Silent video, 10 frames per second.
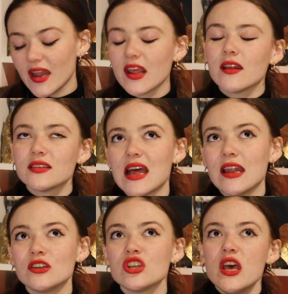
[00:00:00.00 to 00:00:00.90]
And I
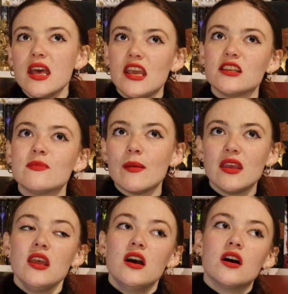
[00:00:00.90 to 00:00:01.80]
understand he's meant to
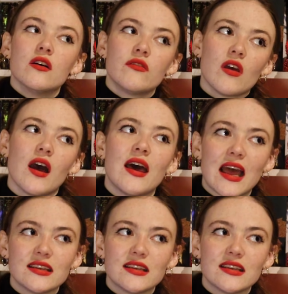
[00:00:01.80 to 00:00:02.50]
be an